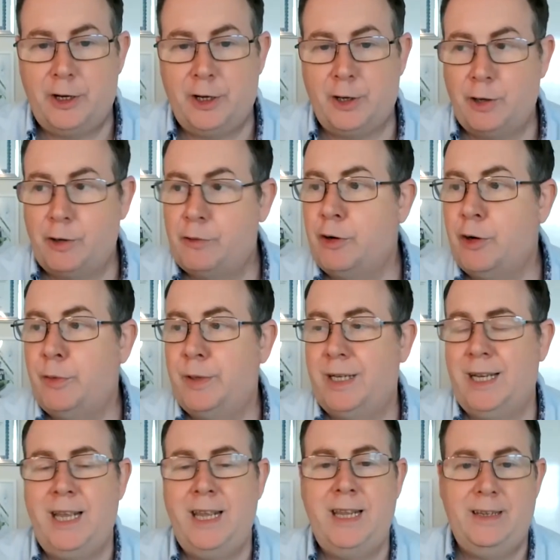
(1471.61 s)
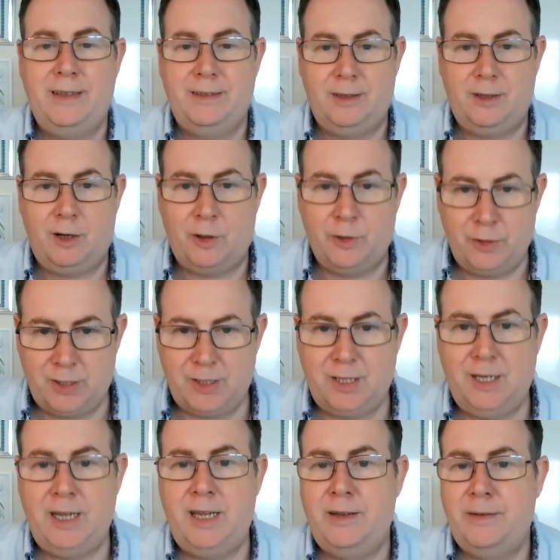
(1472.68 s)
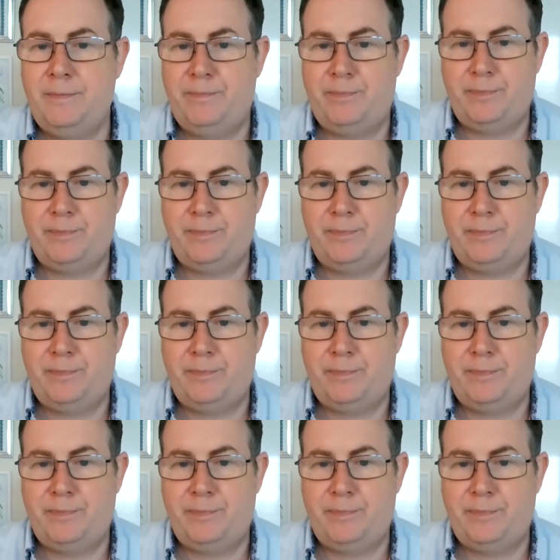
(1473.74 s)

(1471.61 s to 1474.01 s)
Congruently, honestly,